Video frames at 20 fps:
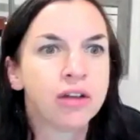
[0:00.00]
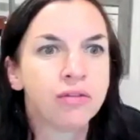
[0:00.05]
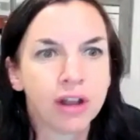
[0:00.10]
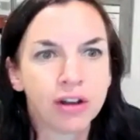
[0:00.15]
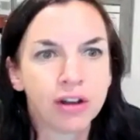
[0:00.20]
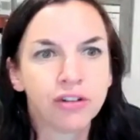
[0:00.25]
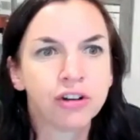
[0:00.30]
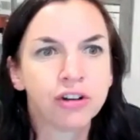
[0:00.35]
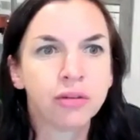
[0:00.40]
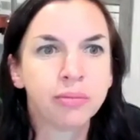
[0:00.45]

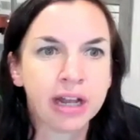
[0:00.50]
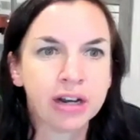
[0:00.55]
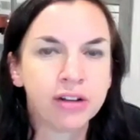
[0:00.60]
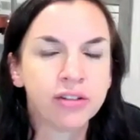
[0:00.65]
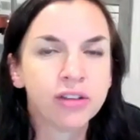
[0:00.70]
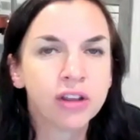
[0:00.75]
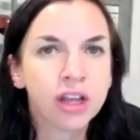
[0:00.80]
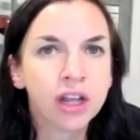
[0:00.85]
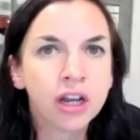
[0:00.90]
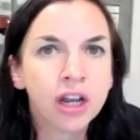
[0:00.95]
conventional
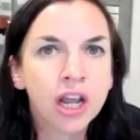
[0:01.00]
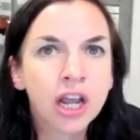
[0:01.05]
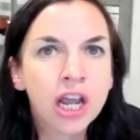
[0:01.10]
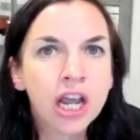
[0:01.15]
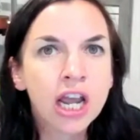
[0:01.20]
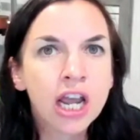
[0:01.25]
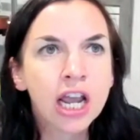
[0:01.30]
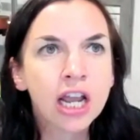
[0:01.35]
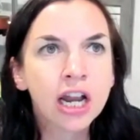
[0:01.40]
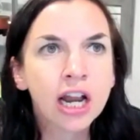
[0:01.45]
medicine.
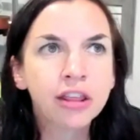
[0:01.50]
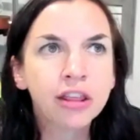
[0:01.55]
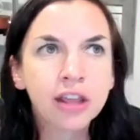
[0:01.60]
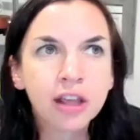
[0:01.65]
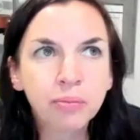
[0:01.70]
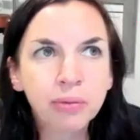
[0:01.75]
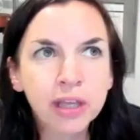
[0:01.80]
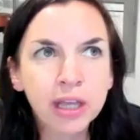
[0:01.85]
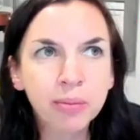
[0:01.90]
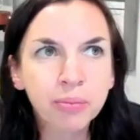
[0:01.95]
And I
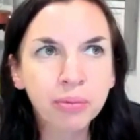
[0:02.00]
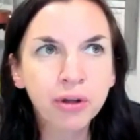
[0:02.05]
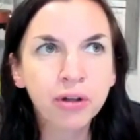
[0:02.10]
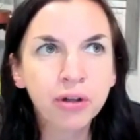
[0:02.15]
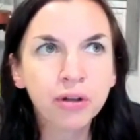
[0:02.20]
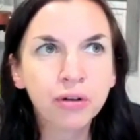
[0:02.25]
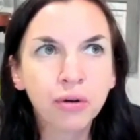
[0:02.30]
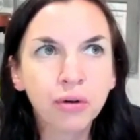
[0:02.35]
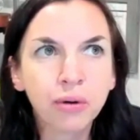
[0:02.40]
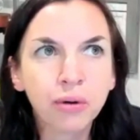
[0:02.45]
think
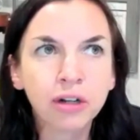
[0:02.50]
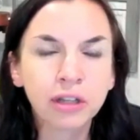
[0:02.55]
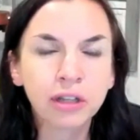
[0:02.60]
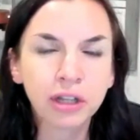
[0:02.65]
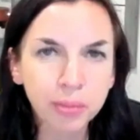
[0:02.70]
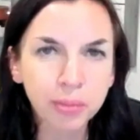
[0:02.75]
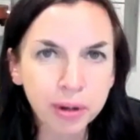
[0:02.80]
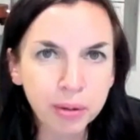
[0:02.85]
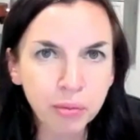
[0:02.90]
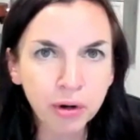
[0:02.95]
people who are a
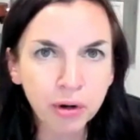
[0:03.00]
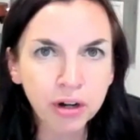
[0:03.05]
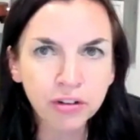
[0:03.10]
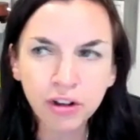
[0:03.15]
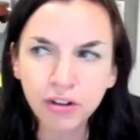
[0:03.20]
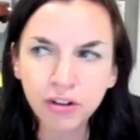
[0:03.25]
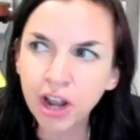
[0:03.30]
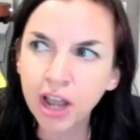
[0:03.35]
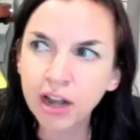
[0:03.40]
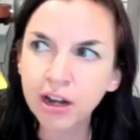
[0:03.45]
little bit more in
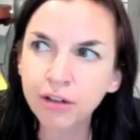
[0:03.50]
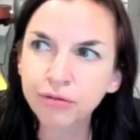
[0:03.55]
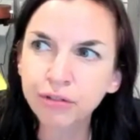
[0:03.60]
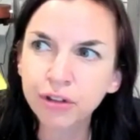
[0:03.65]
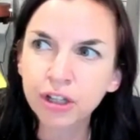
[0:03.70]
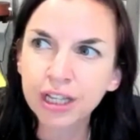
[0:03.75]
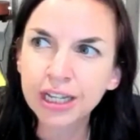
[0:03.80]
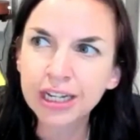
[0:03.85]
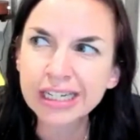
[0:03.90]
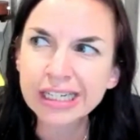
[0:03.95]
touch kind of
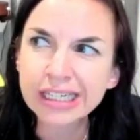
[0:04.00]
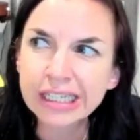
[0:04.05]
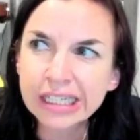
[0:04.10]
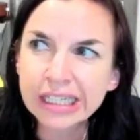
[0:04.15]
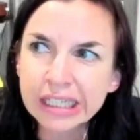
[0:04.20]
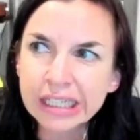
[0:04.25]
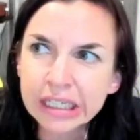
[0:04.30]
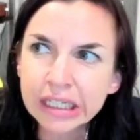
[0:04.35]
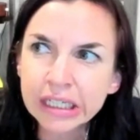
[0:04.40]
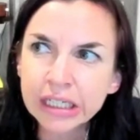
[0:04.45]
feel like a
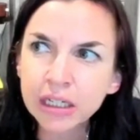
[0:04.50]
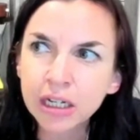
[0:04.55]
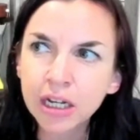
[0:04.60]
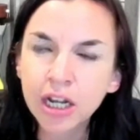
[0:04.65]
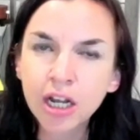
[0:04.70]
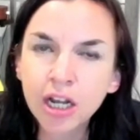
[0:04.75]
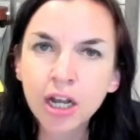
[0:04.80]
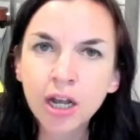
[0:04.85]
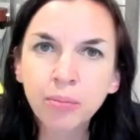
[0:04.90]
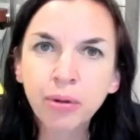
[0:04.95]

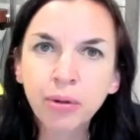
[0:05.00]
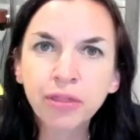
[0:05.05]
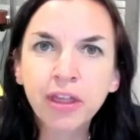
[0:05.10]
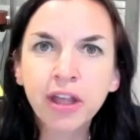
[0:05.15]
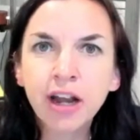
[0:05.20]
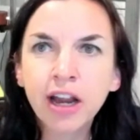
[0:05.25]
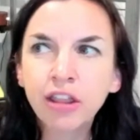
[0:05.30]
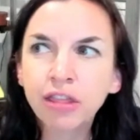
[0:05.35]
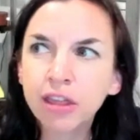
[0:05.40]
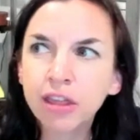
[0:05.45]
but
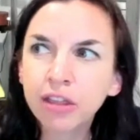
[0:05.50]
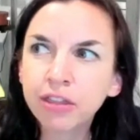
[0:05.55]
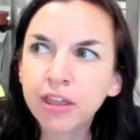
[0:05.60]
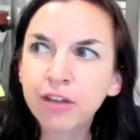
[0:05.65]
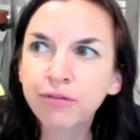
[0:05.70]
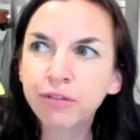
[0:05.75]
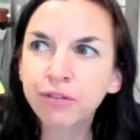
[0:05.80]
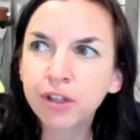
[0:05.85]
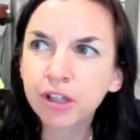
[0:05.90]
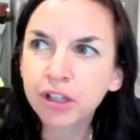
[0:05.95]
then I think they
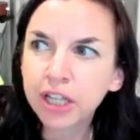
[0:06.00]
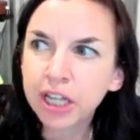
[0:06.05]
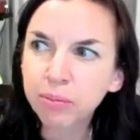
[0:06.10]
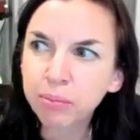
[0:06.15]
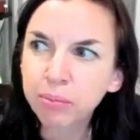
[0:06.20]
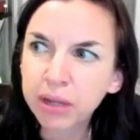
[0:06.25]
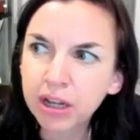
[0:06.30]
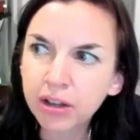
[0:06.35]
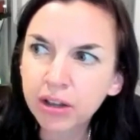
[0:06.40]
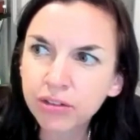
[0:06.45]
feel
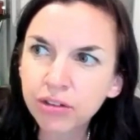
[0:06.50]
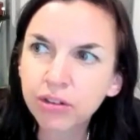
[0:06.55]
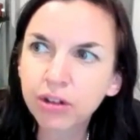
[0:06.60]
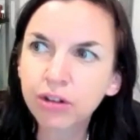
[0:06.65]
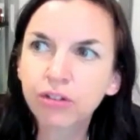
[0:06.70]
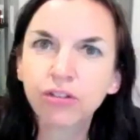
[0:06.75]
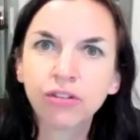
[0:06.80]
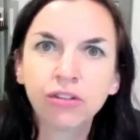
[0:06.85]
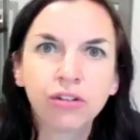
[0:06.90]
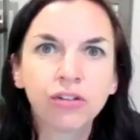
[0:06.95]
like because
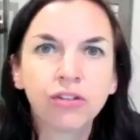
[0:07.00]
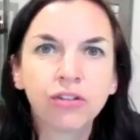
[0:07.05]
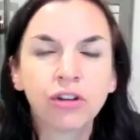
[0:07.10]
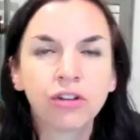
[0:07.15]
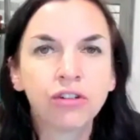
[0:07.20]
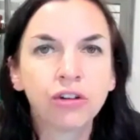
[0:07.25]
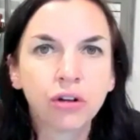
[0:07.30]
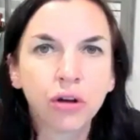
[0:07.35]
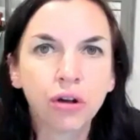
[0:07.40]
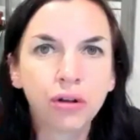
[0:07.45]
there's just
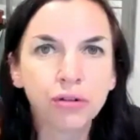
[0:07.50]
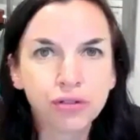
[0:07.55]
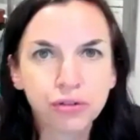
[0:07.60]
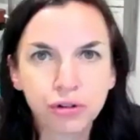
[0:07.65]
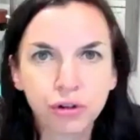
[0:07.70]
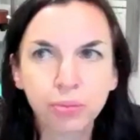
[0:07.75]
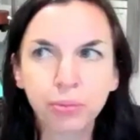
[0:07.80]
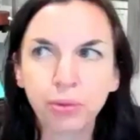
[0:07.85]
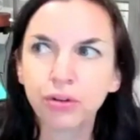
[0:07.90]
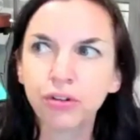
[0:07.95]
such a
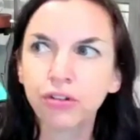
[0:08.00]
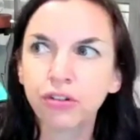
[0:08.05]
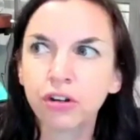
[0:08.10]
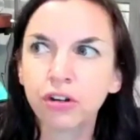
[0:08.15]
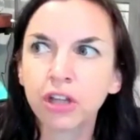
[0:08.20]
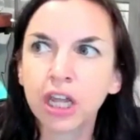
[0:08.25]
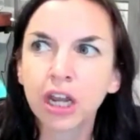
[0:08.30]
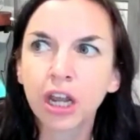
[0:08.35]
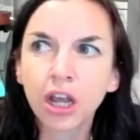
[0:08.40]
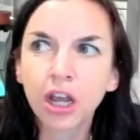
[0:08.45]
cultural push to
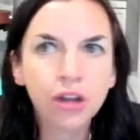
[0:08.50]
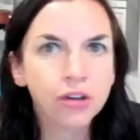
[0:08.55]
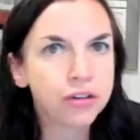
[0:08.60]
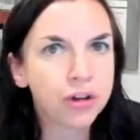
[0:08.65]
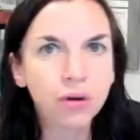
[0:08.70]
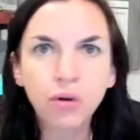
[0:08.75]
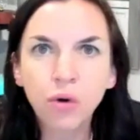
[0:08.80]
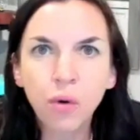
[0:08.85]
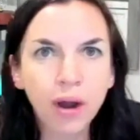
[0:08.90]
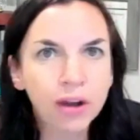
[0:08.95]
like,
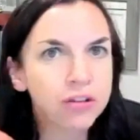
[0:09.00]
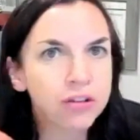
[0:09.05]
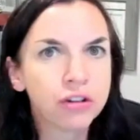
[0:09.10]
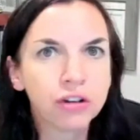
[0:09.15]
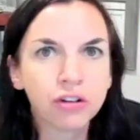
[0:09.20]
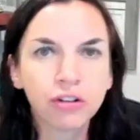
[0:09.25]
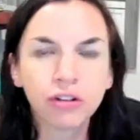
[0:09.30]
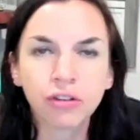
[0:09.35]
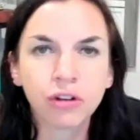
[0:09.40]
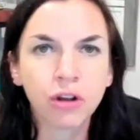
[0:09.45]
don't
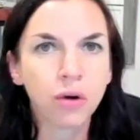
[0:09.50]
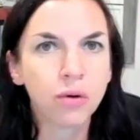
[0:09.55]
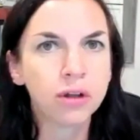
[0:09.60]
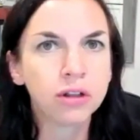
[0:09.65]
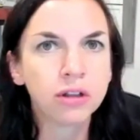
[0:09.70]
question, just go